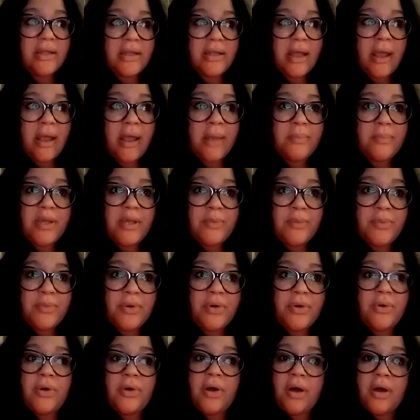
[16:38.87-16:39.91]
that
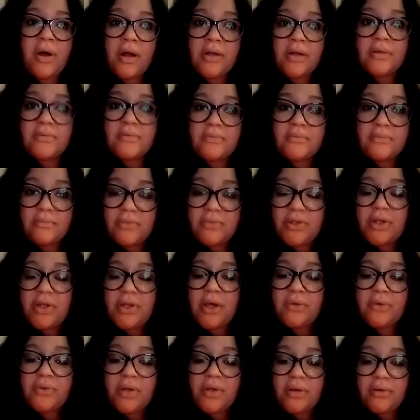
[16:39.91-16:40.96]
people are,
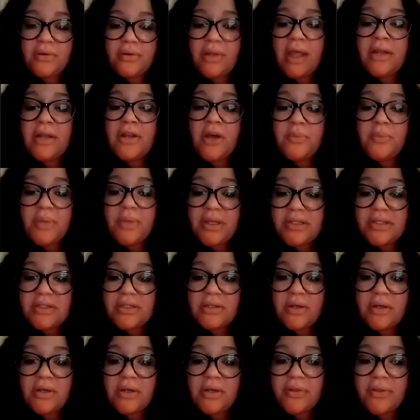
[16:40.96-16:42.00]
they know me as an
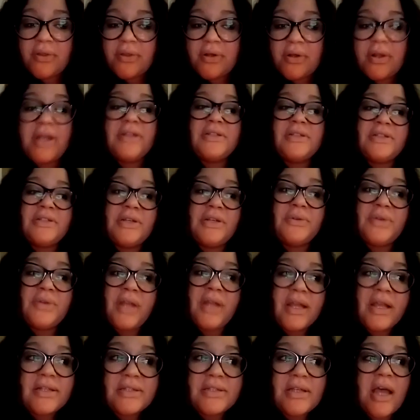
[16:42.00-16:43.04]
author. And so
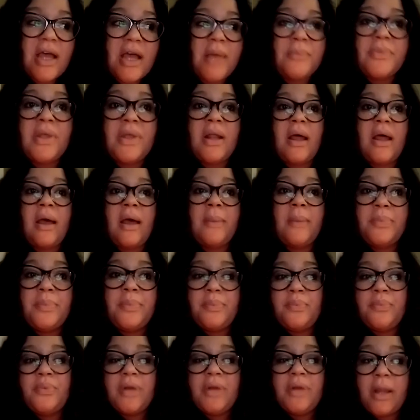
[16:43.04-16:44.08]
next time
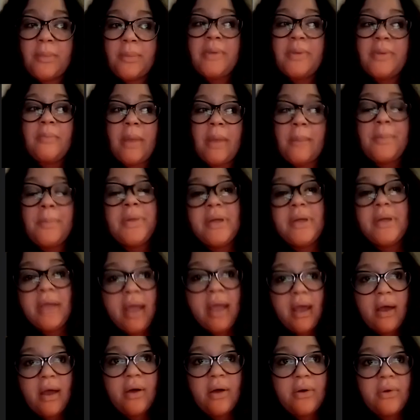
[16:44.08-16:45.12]
when I put my book
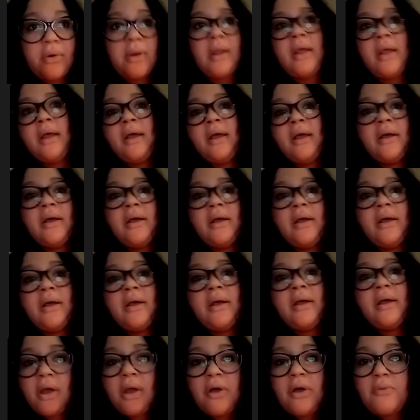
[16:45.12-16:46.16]
out, they'll
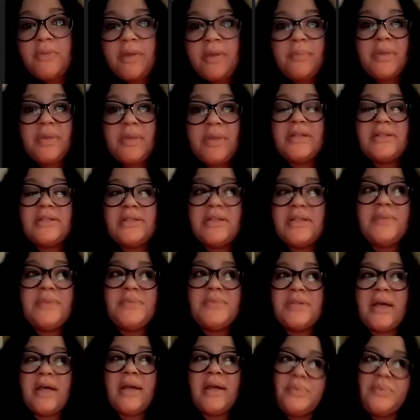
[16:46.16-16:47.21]
know me. But it seems
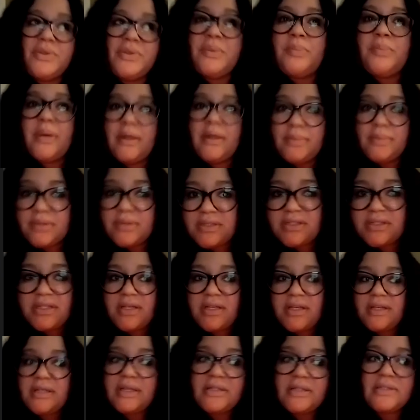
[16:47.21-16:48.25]
like the
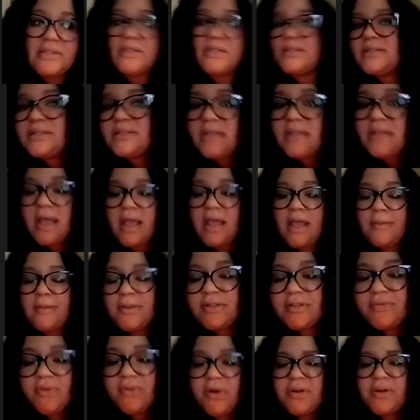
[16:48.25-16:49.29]
publishing is the same
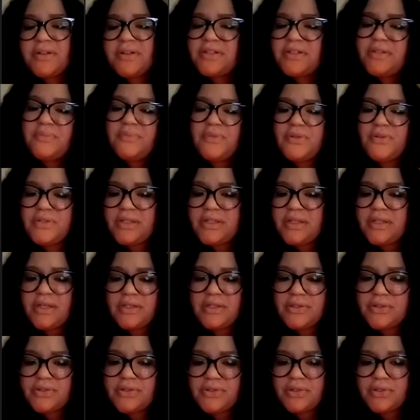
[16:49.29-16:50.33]
as far as the music
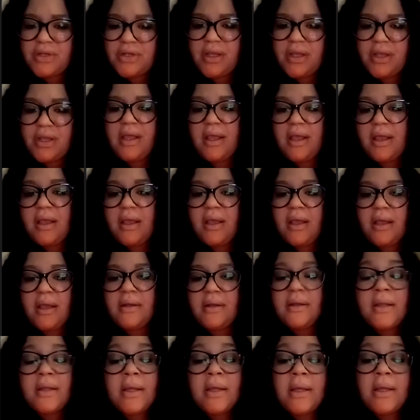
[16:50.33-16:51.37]
industry and